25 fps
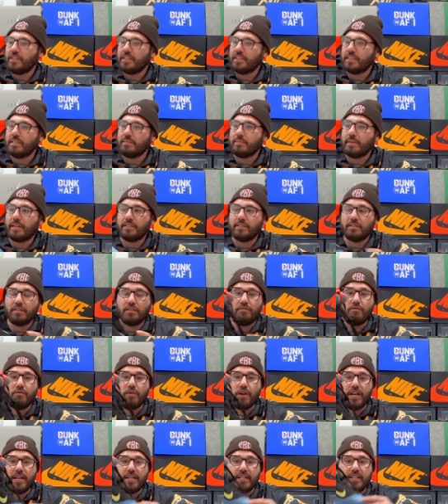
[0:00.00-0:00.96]
see myself
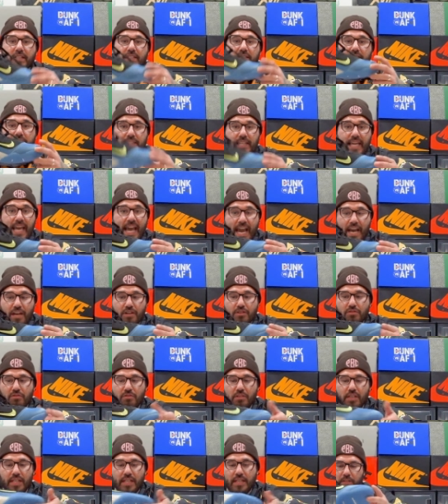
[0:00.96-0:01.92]
wearing these
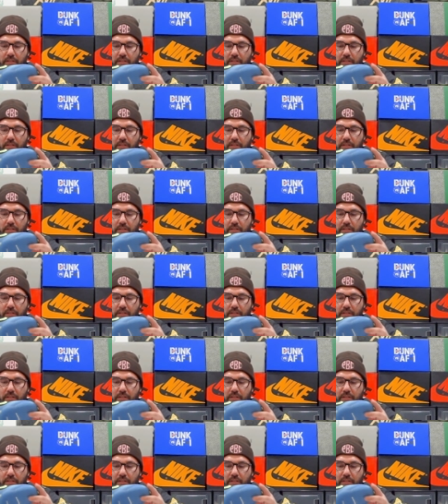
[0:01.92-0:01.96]
casually.